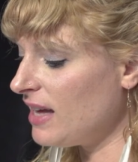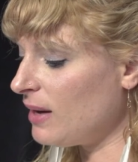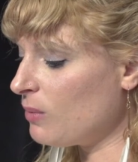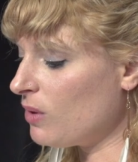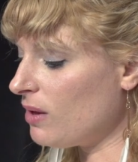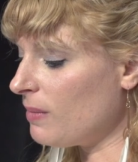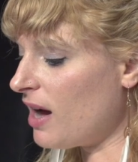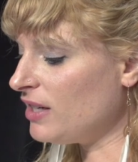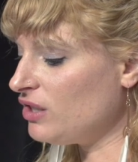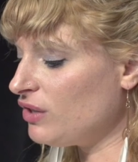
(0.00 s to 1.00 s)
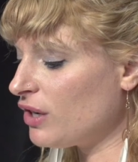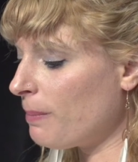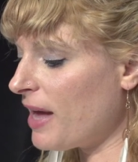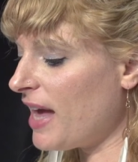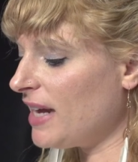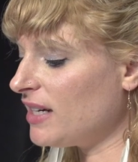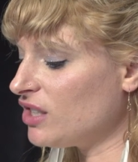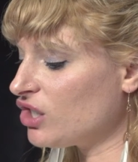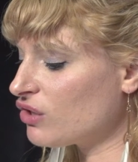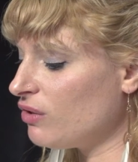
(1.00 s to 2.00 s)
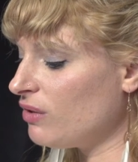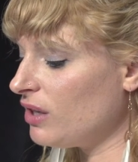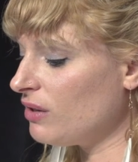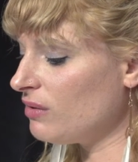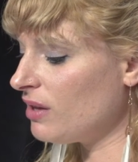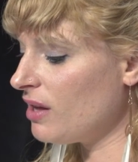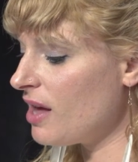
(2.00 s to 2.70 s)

It will undo your pain, unscrew you,